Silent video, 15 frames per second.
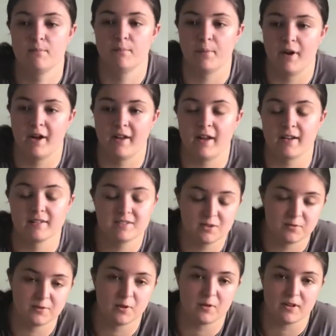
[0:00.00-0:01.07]
But I still
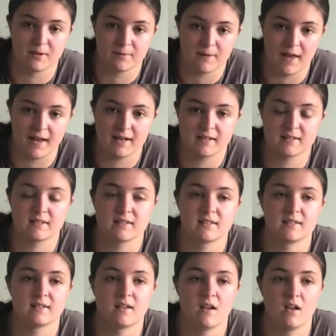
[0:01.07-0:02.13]
feel the
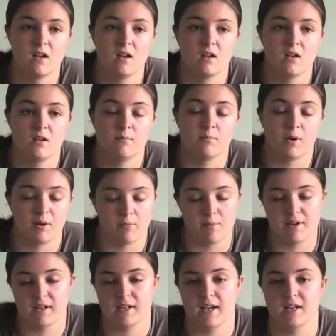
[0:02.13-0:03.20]
effects, but I'm on
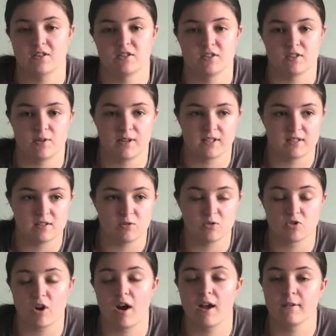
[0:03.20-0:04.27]
medication, so I can still
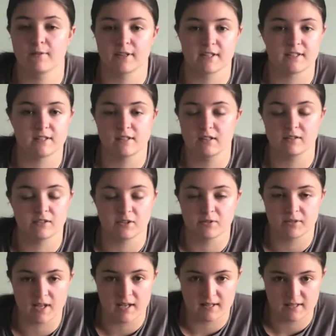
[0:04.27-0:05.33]
drive, I can still do
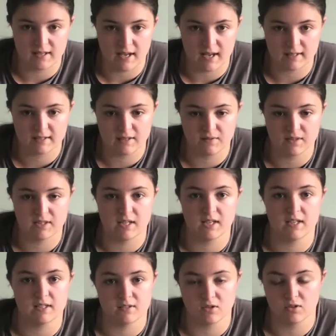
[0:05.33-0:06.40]
day-to-day
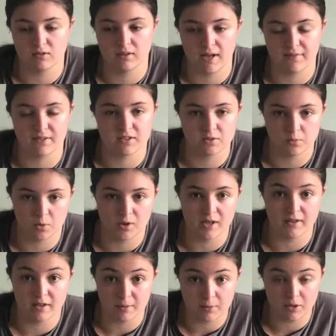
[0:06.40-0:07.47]
activities, not having to worry
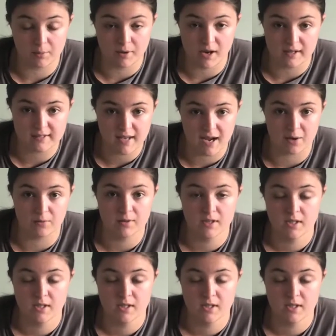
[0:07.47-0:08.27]
that I'm going to pass out